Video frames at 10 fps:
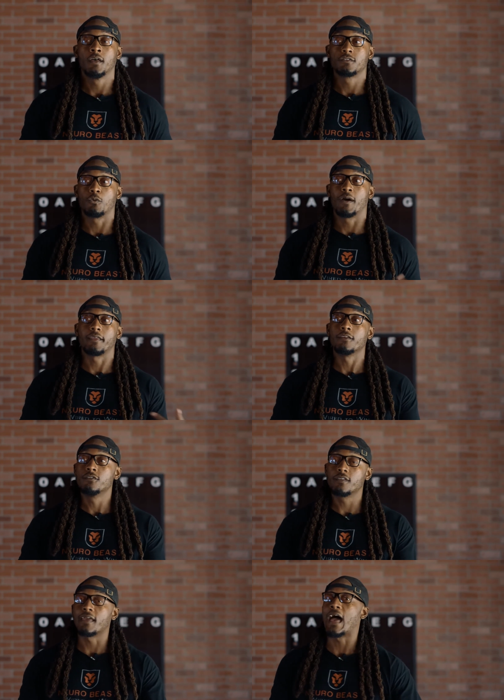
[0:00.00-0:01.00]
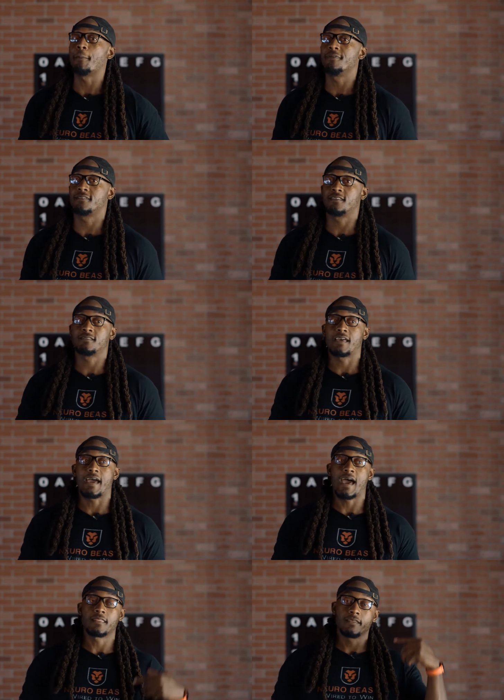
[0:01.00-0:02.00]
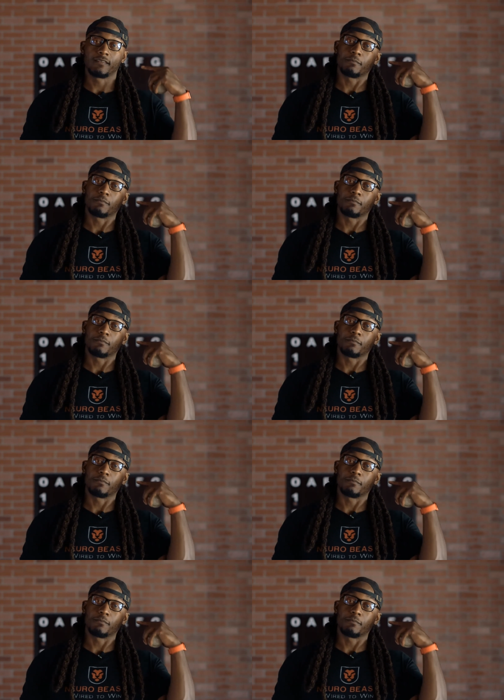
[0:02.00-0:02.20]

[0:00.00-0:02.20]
So what usually happens is the athlete's